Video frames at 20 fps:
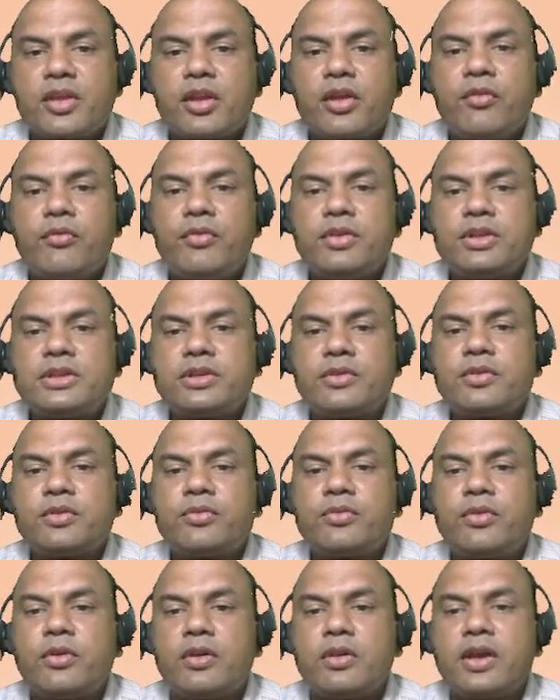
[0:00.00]
Which of
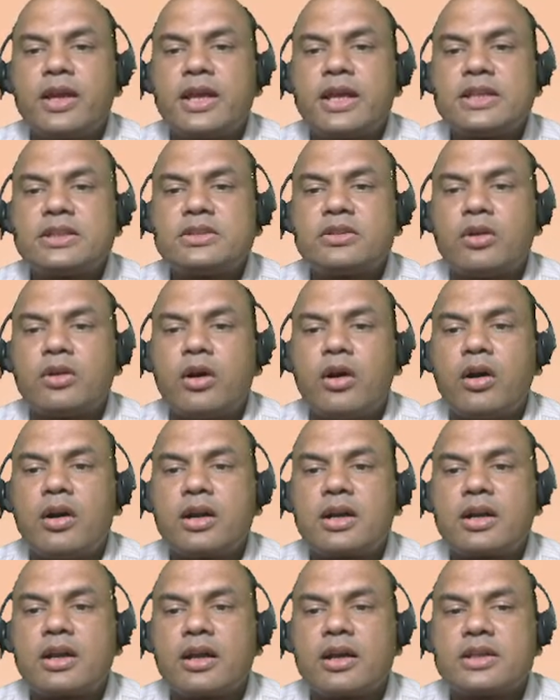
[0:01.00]
the following is
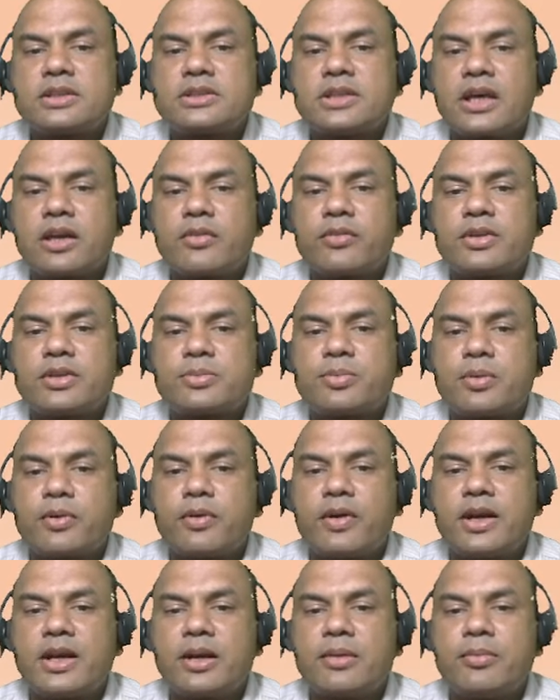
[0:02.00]
not a service
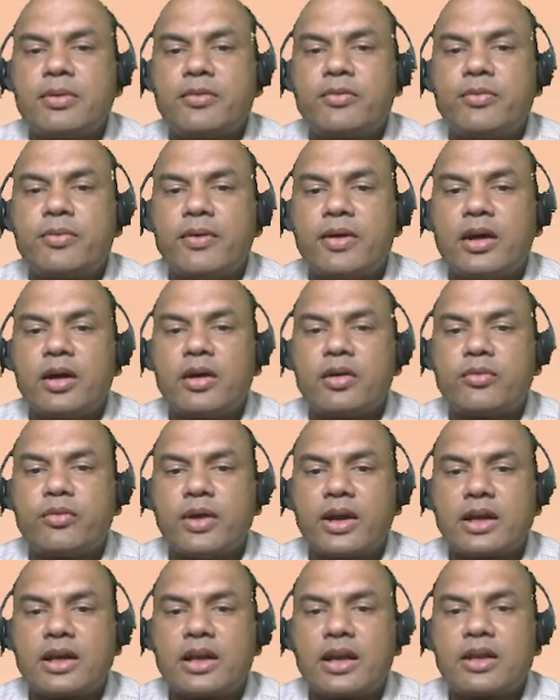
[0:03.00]
provided by
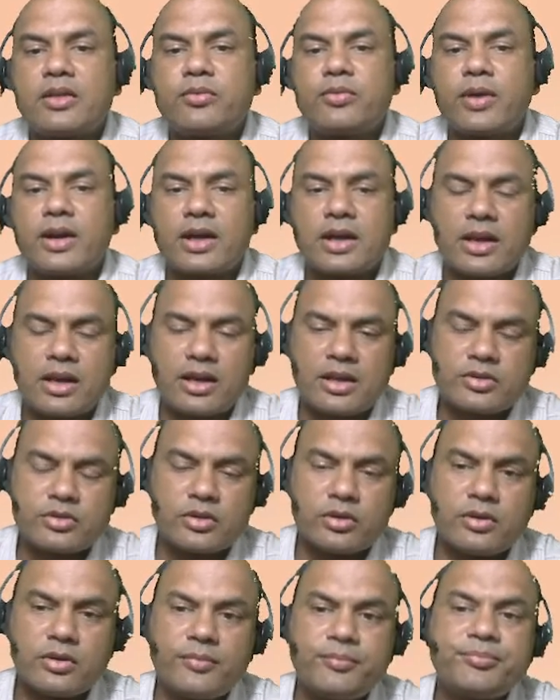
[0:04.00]
factor in factoring?
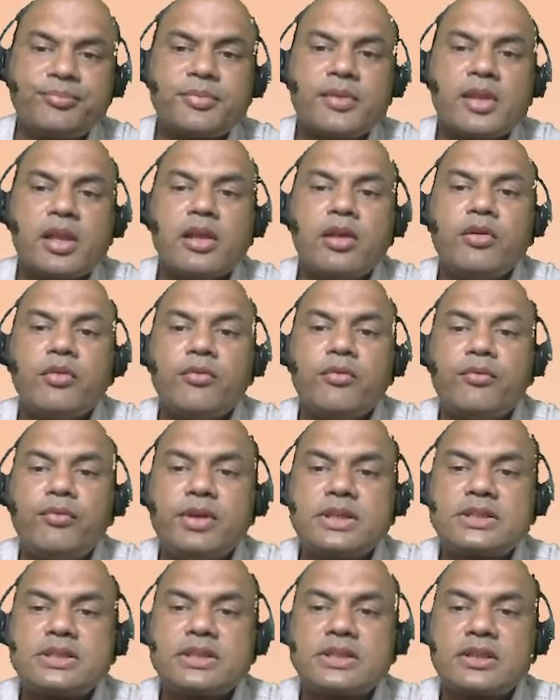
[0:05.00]
So,
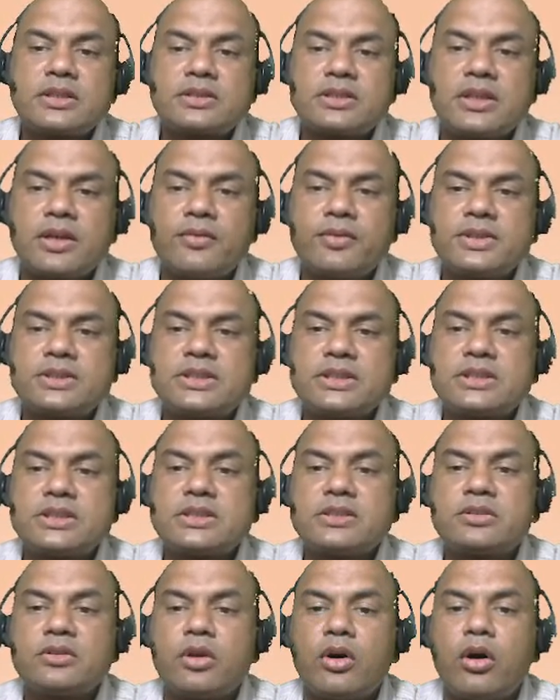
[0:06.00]
which services
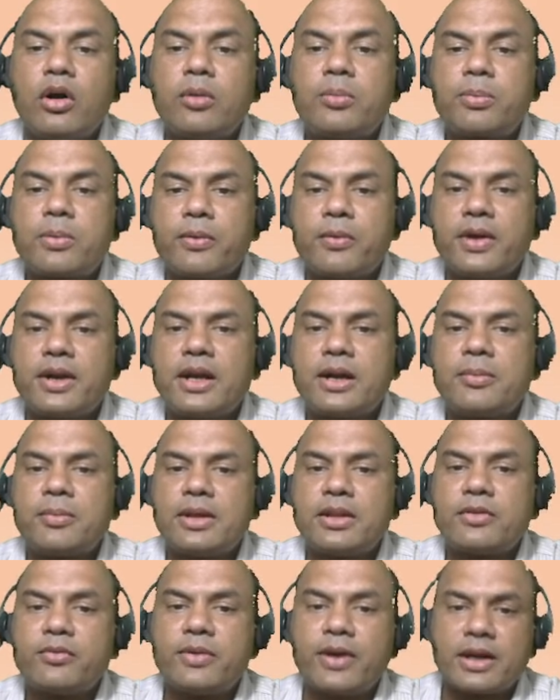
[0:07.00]
is not provided
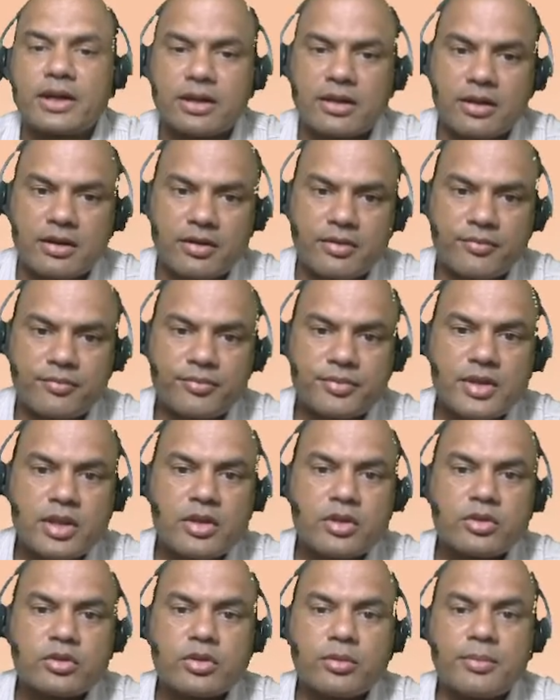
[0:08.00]
by the factor?
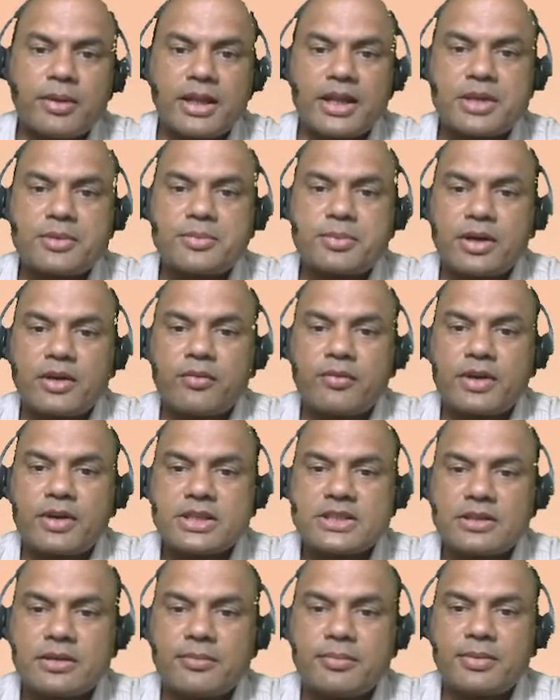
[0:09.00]
So, management of
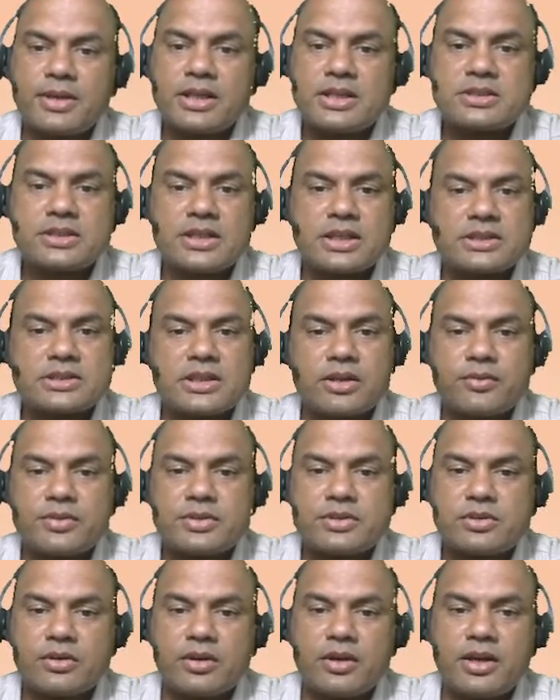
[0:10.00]
receivables, just now we
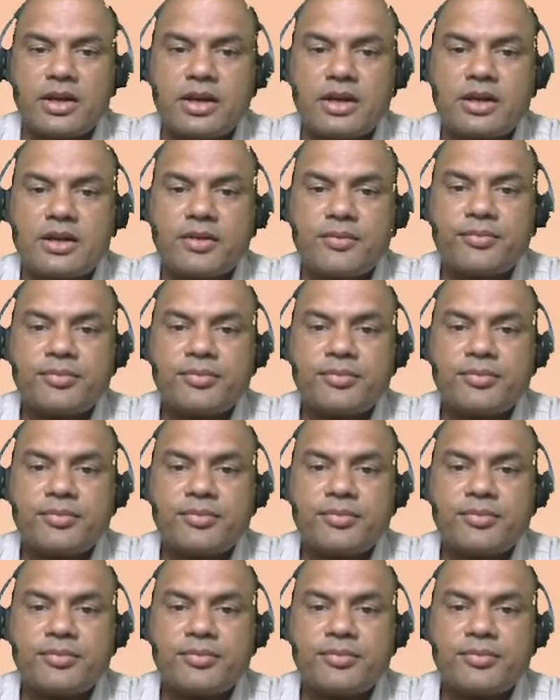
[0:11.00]
saw it.